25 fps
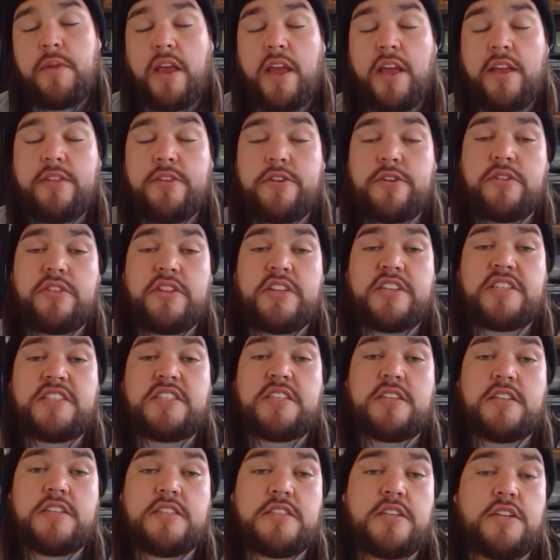And they're
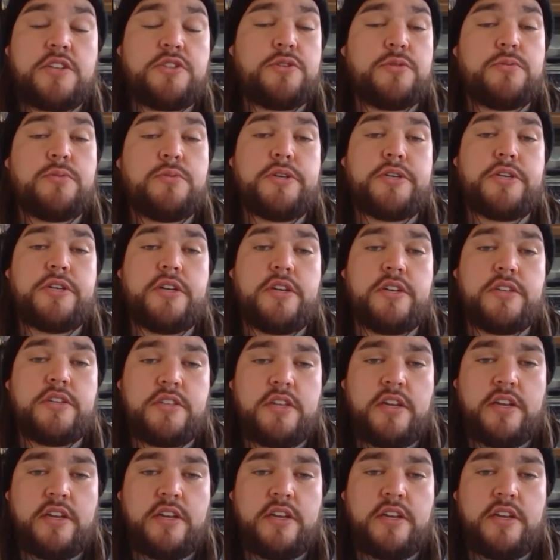listed essential workers.